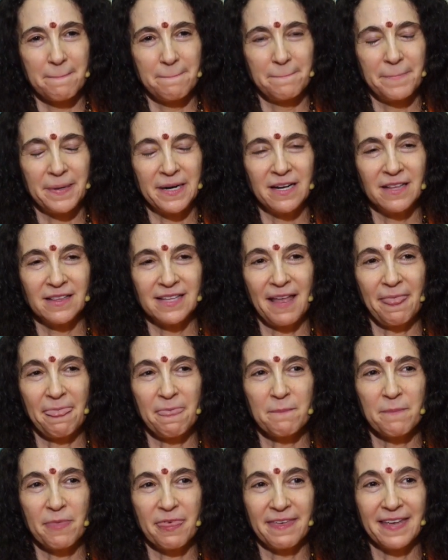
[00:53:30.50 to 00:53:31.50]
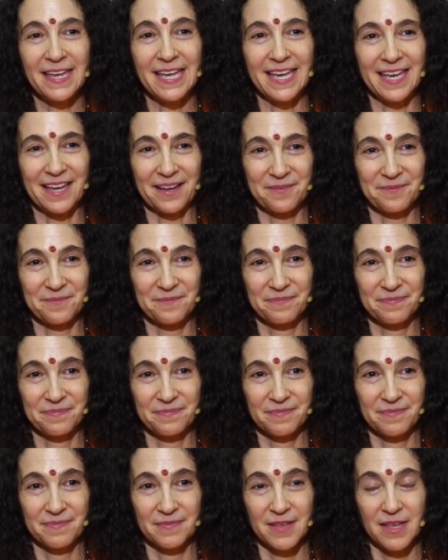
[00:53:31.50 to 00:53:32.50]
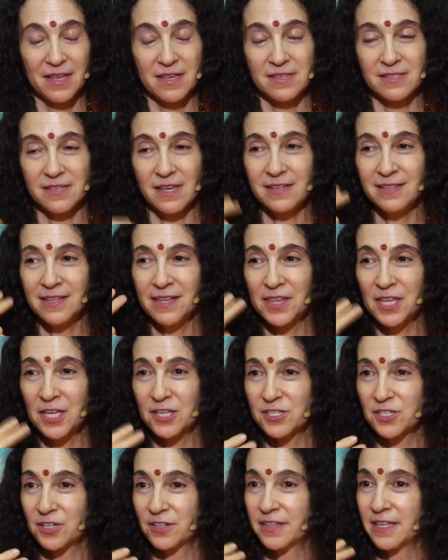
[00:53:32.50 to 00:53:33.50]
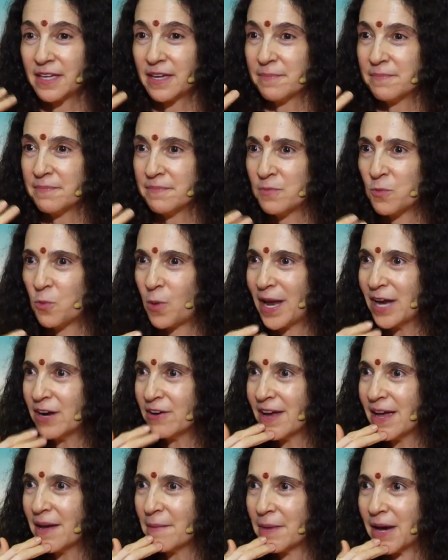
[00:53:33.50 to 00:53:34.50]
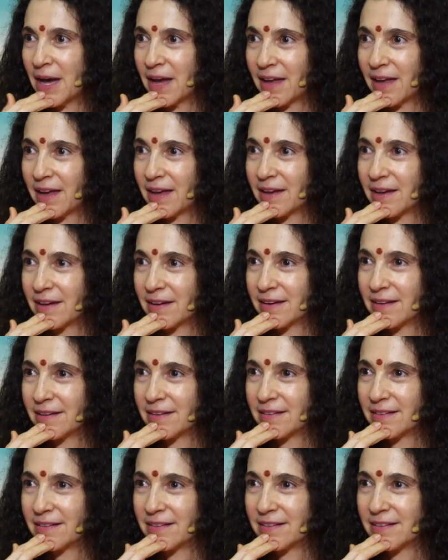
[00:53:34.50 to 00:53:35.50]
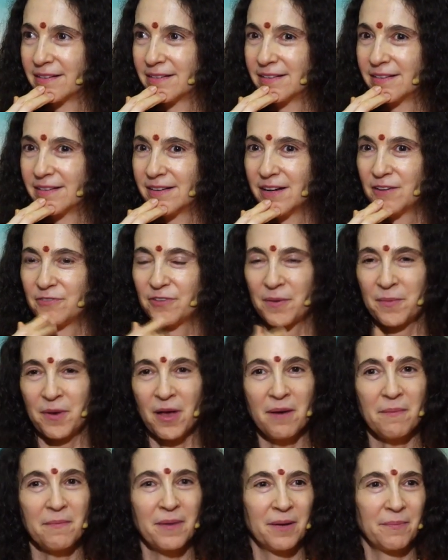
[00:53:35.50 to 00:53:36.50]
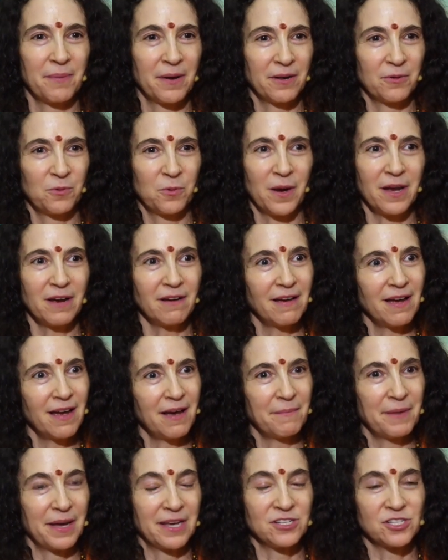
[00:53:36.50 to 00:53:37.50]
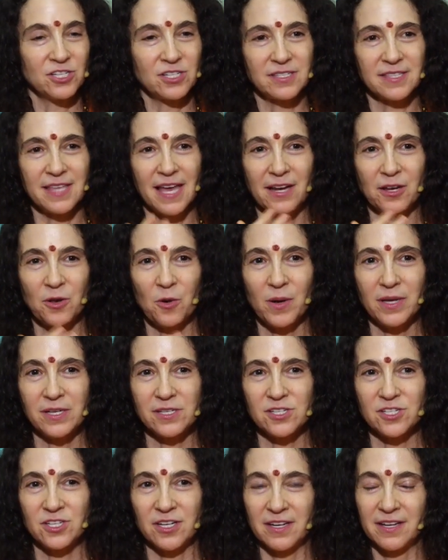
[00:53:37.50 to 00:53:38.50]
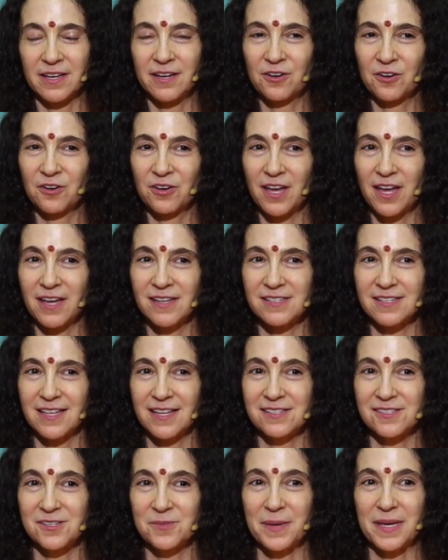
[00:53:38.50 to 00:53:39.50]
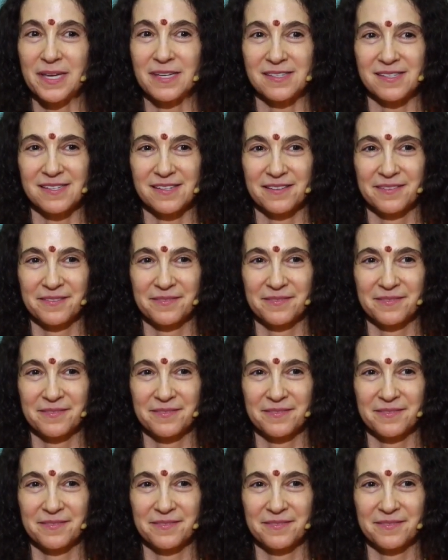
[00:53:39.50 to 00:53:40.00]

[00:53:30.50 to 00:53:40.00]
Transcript: But it'll get them thinking. Suddenly they'll start thinking, where am I? If I'm not my body, where am I? And just that question, it creates that space.